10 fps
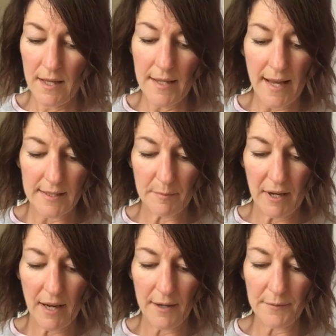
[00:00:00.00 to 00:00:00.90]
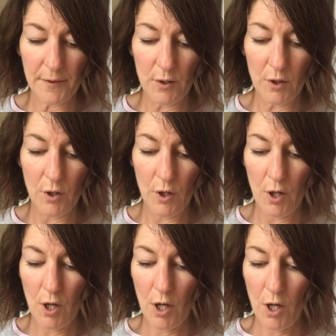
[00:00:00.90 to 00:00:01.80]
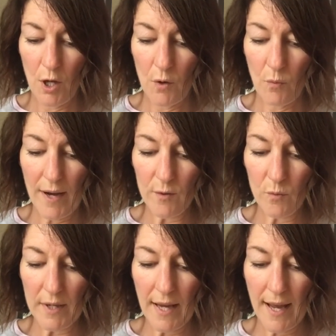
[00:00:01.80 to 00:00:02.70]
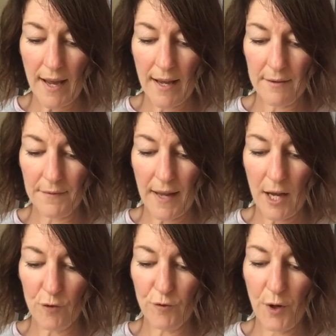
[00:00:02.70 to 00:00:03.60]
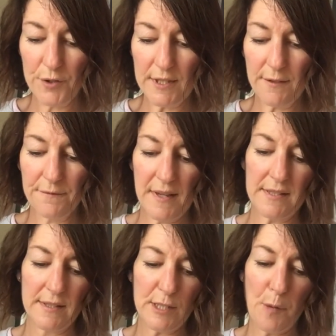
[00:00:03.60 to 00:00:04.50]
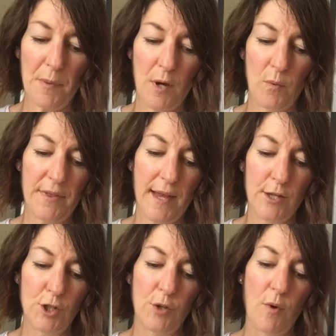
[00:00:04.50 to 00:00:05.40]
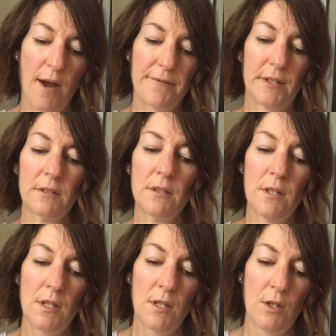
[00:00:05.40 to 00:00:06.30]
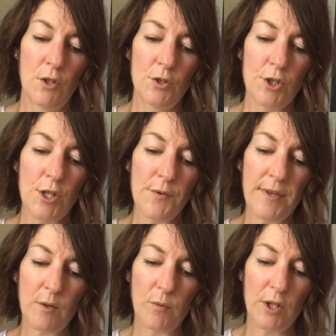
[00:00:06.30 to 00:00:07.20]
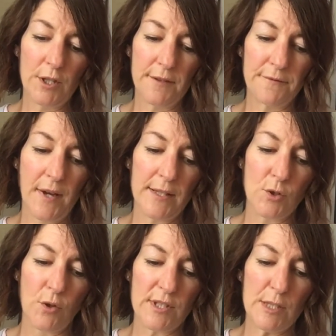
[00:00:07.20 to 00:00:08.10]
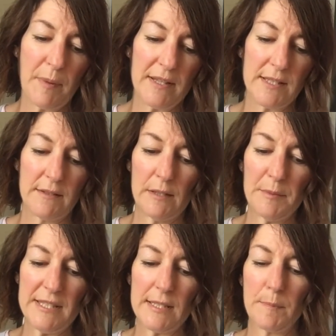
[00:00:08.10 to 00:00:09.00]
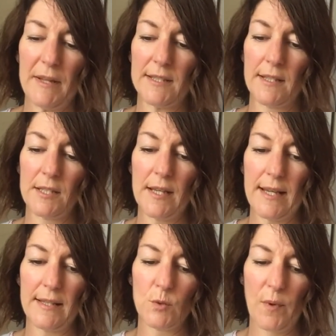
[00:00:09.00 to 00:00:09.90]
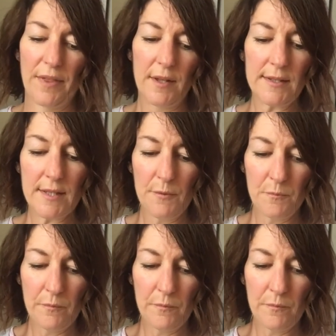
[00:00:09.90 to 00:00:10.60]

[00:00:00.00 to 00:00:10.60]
"Yes, my love." "When we have our roasted pheasant supper with our new oven, do you think we could invite Dr. Spencer and Mrs. Spencer to eat with us?"